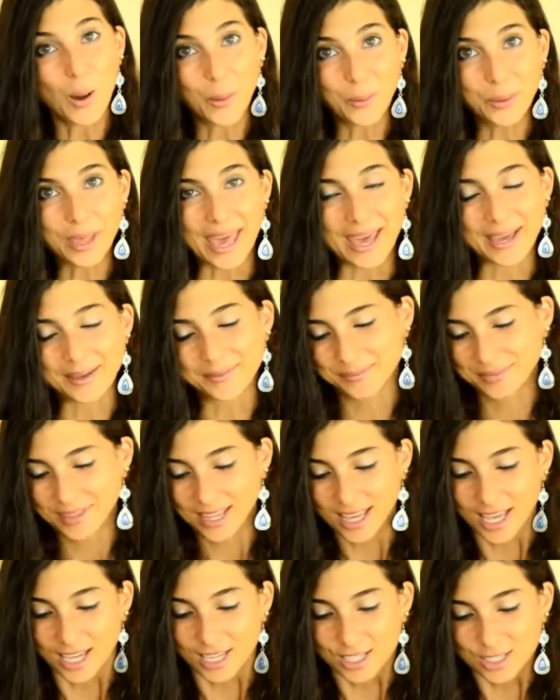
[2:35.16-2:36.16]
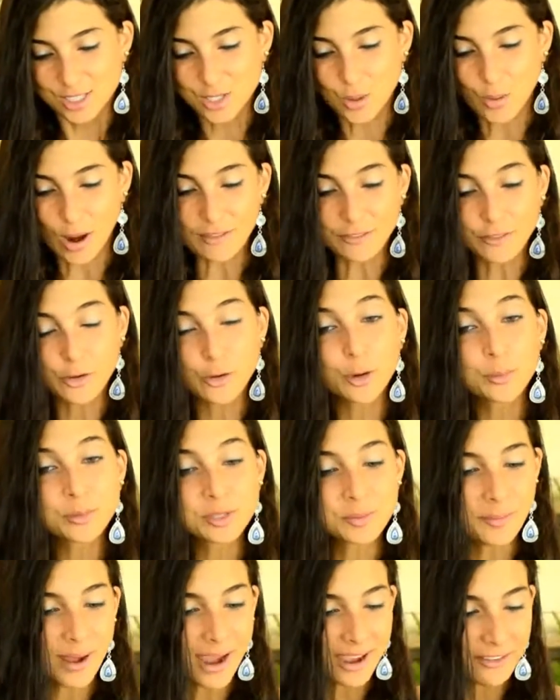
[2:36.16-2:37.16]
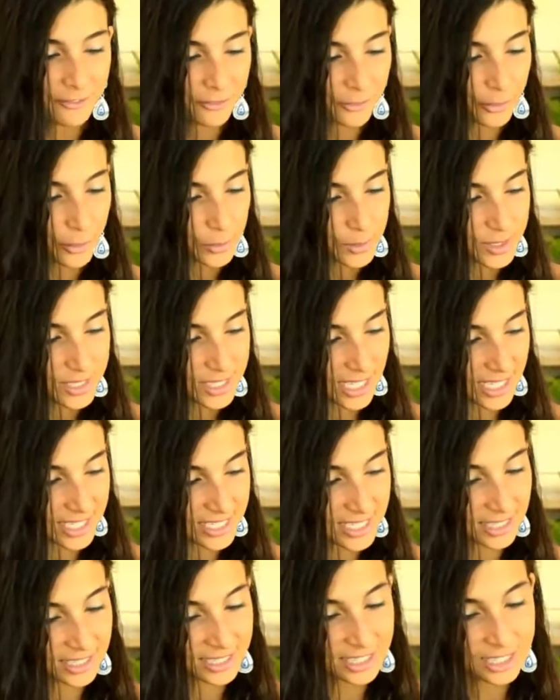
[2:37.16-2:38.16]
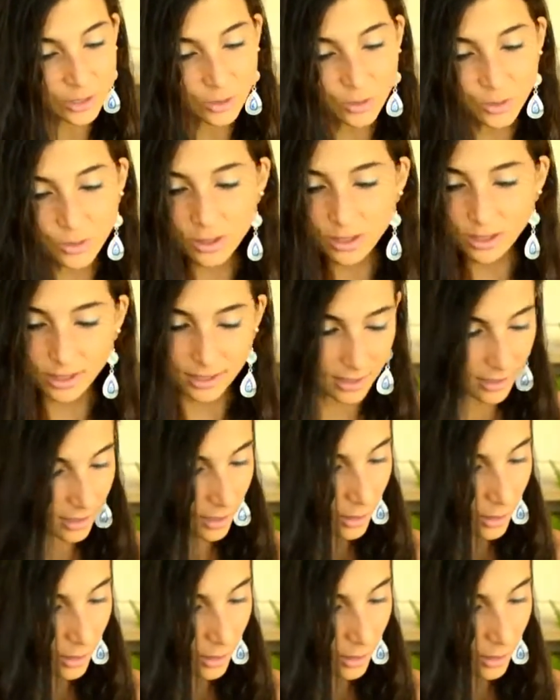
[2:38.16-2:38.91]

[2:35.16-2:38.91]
Okay, so I've grouped my fruits into little